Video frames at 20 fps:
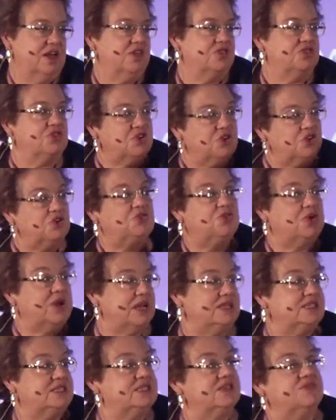Third
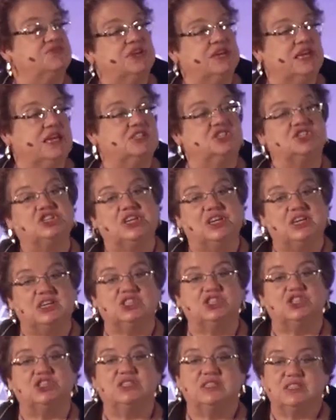grade civic
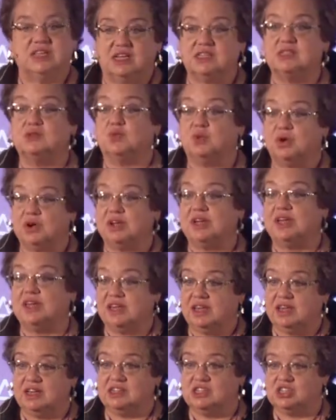education does work
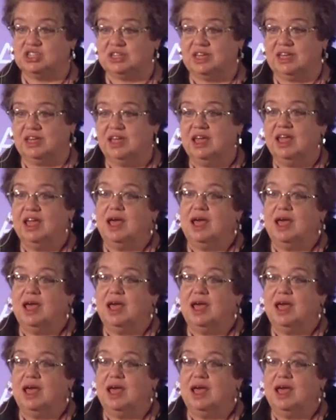occasionally,